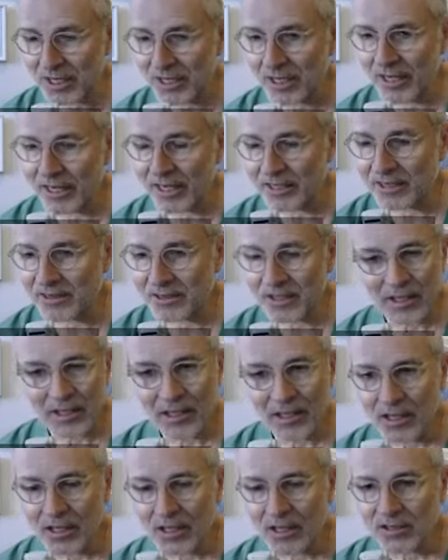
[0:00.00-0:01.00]
And
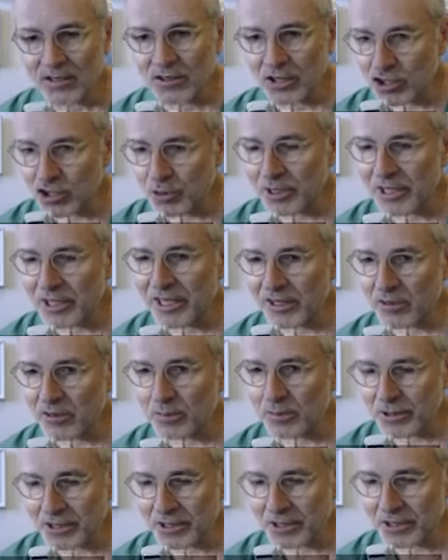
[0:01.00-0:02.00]
surgery
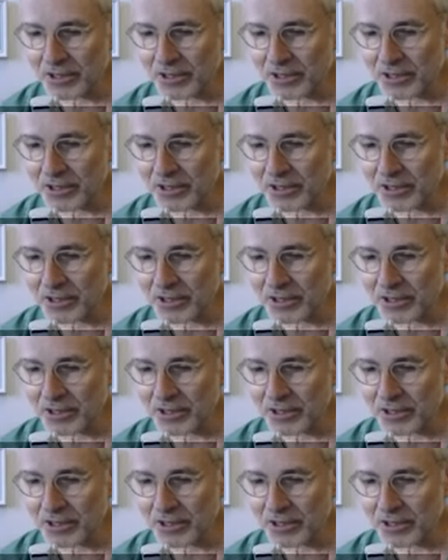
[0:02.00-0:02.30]
cannot be